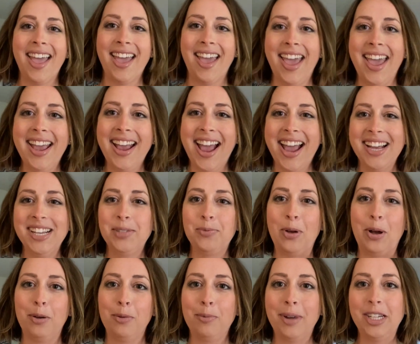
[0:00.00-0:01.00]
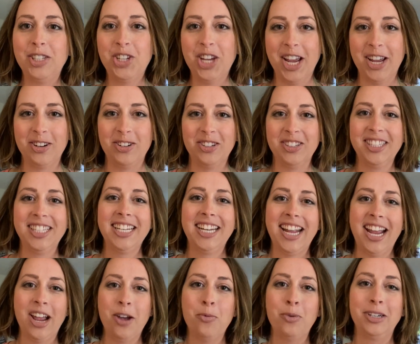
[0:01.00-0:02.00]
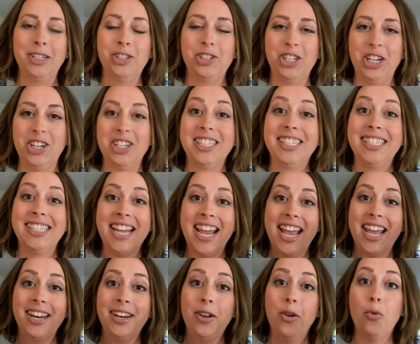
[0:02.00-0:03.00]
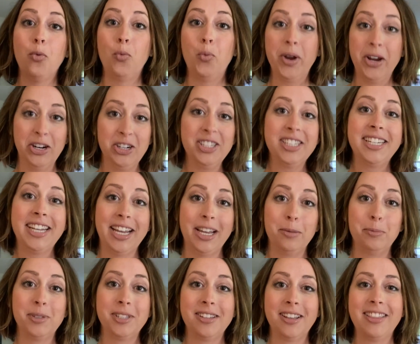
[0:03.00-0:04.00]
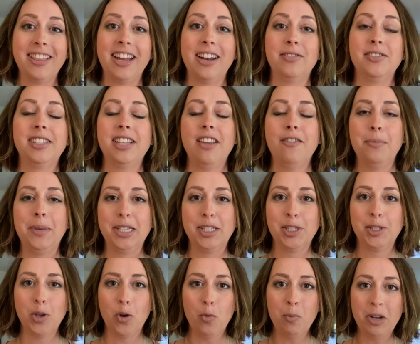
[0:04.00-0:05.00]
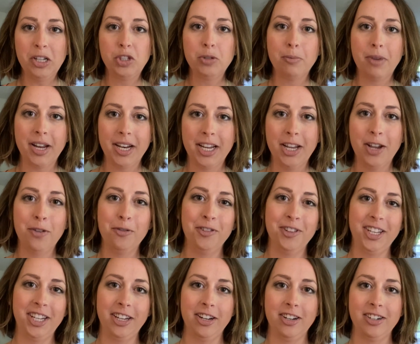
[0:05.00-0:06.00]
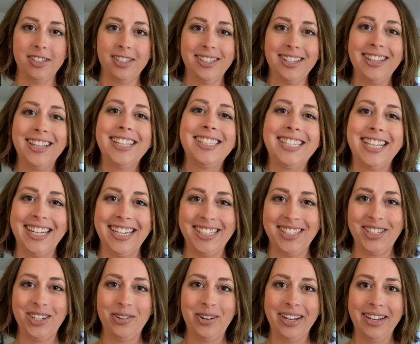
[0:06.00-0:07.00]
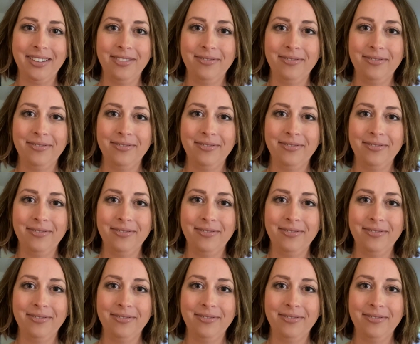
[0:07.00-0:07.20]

Hey guys, welcome to my channel. Today I want to share 10 weird tips that have saved me so much money over the years. Let's get into it.